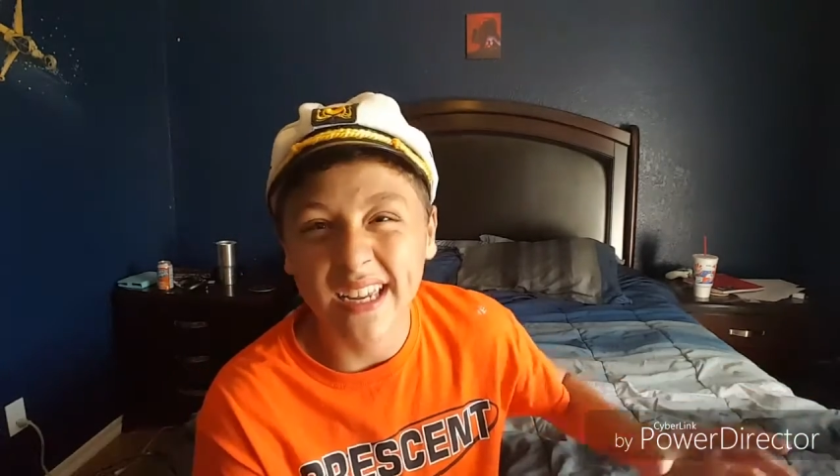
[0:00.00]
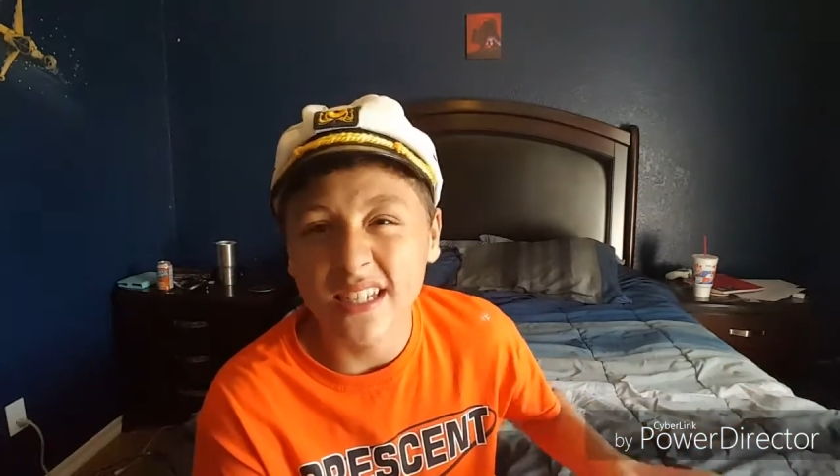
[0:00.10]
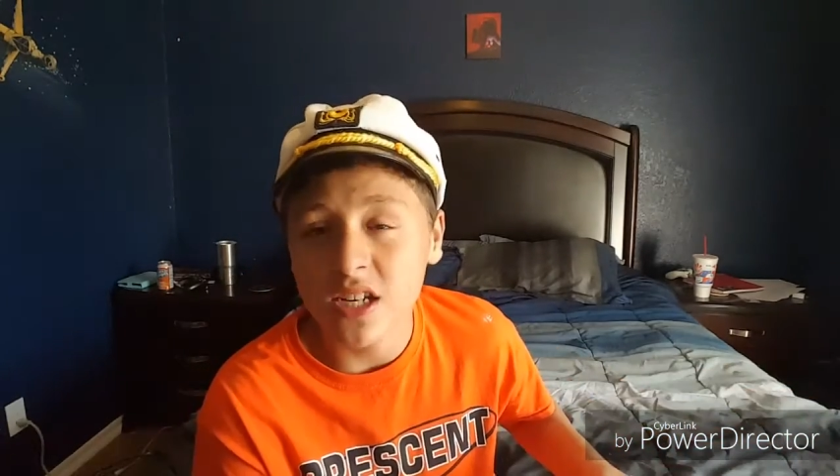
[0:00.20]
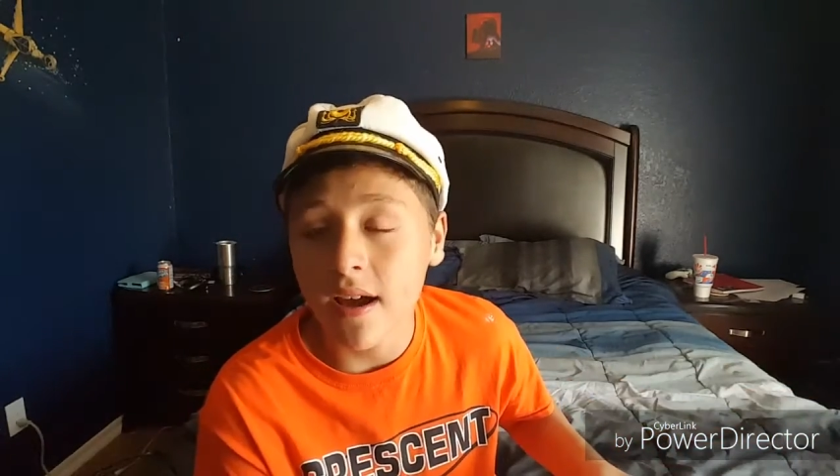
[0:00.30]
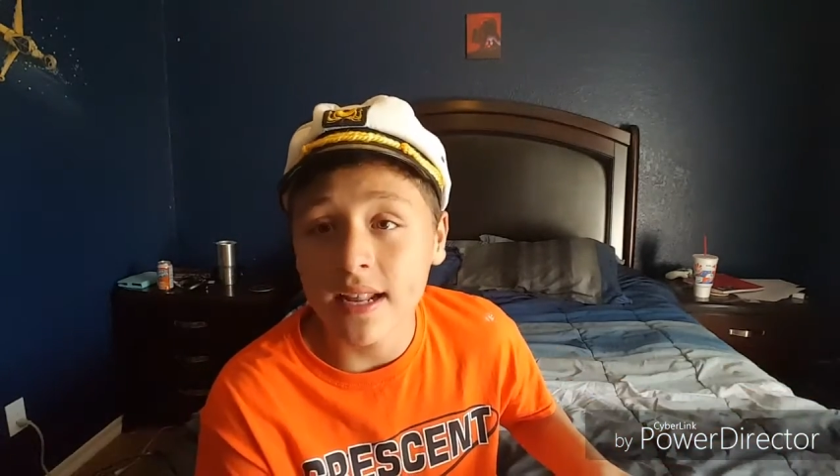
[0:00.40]

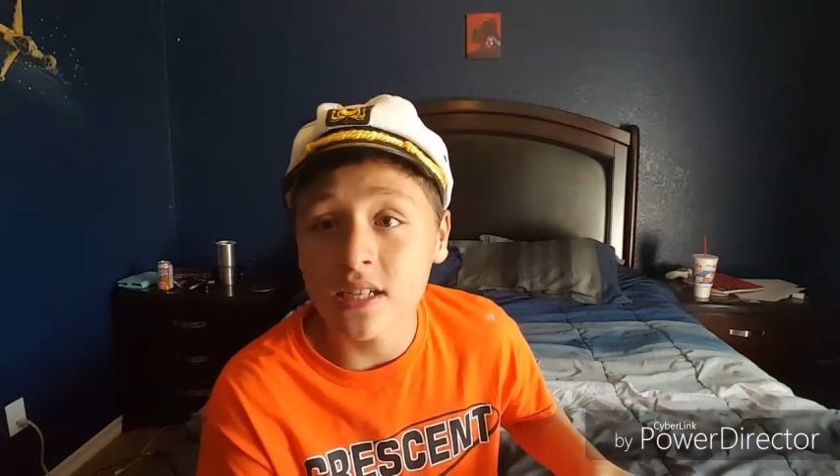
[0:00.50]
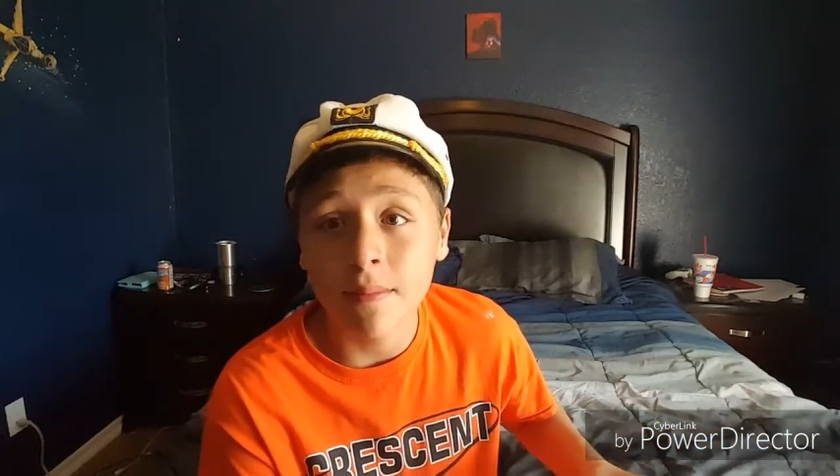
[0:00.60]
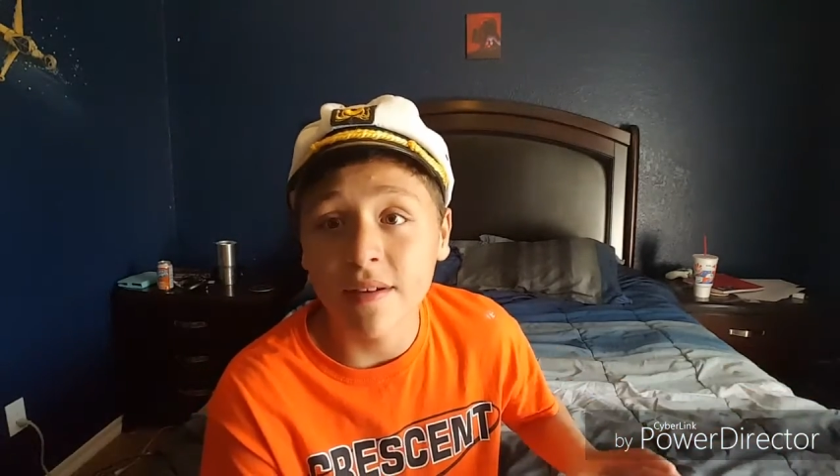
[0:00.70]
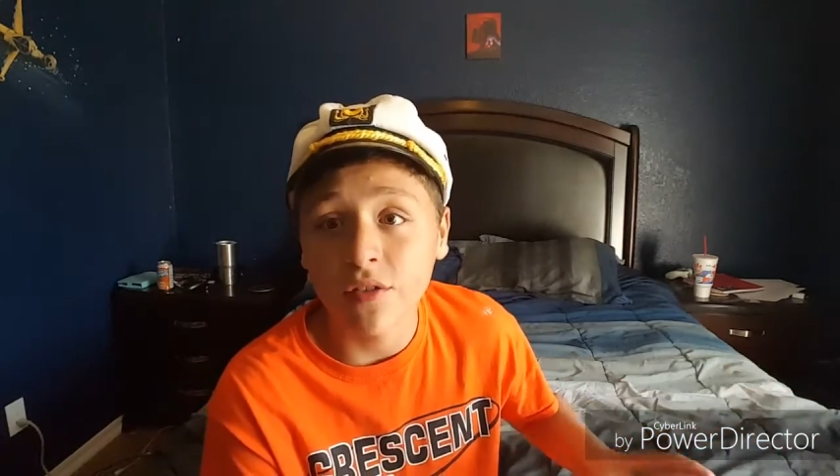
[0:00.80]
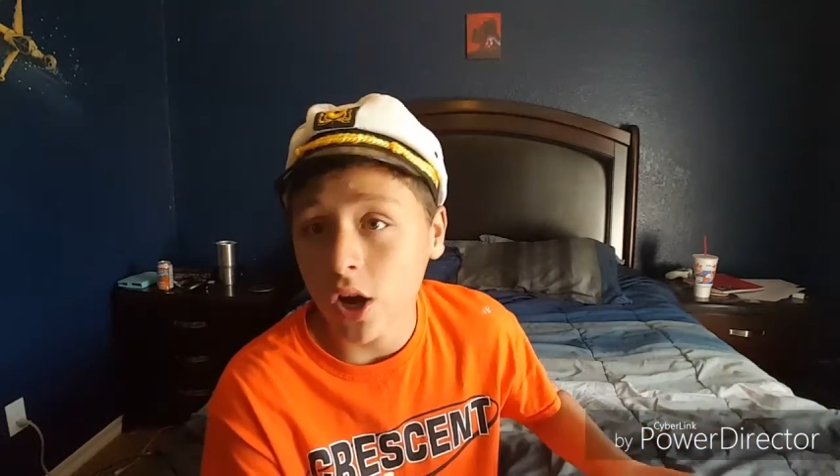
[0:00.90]
It's
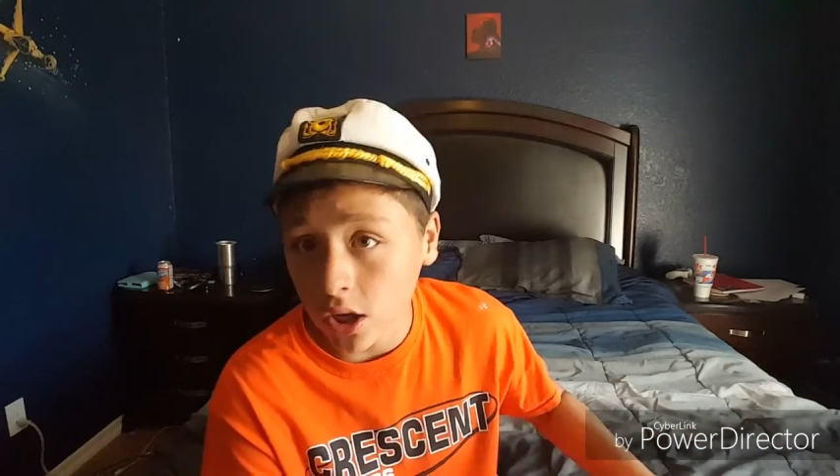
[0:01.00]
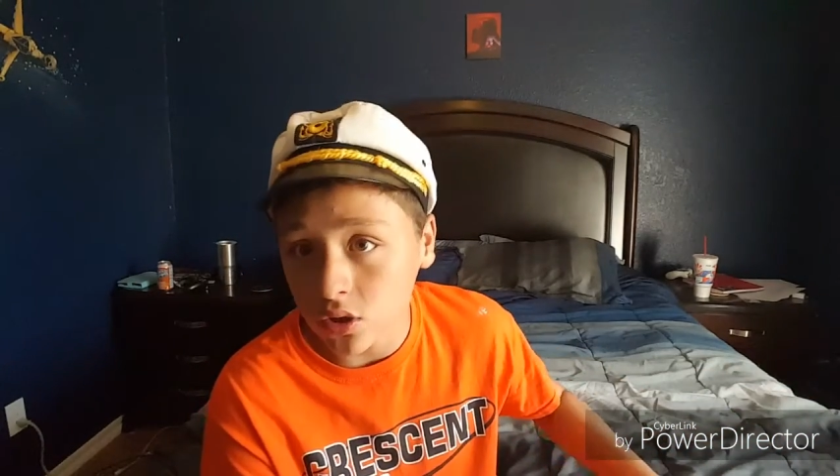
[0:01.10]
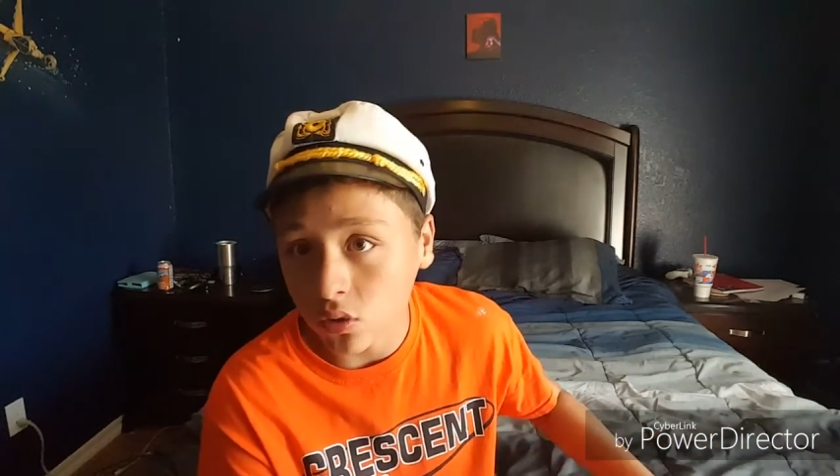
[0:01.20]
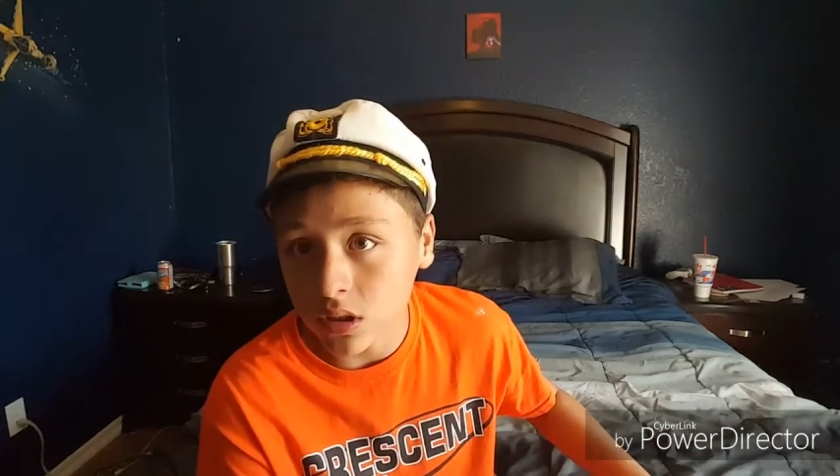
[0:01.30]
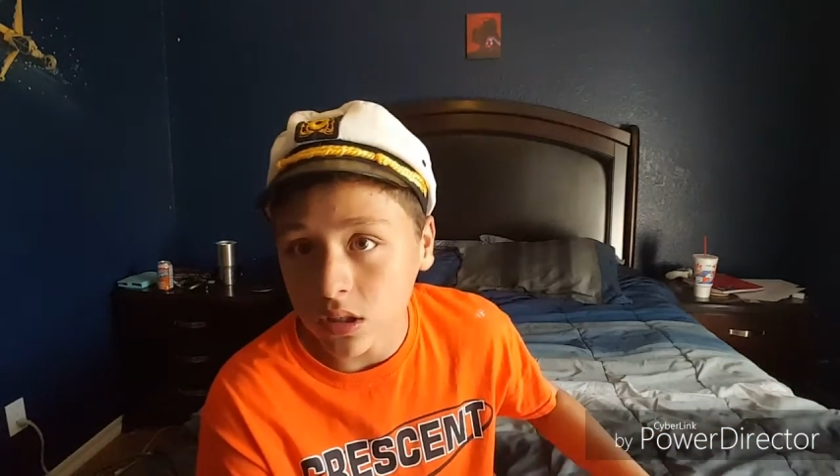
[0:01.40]
not meant for
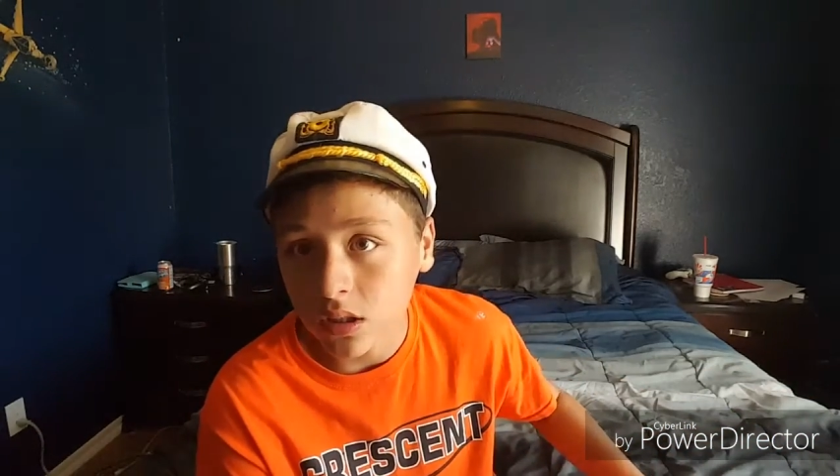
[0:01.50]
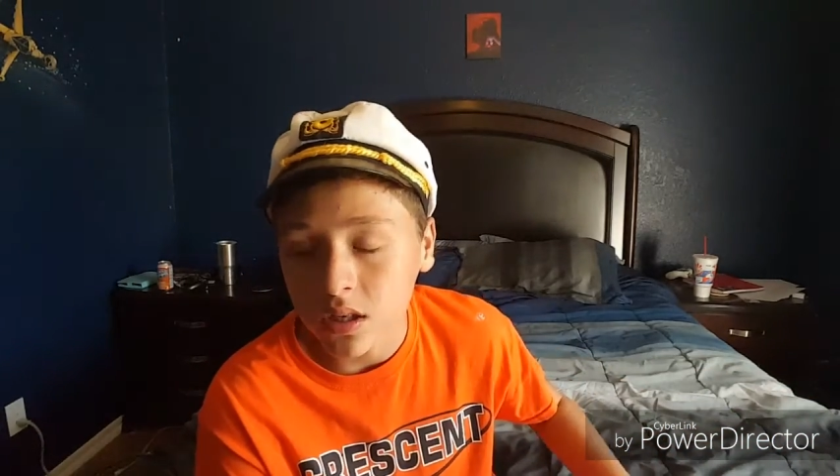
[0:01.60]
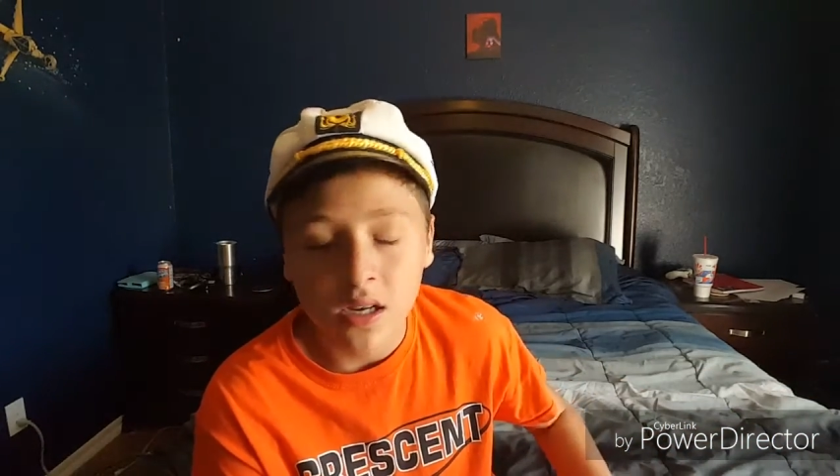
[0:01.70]
consoles.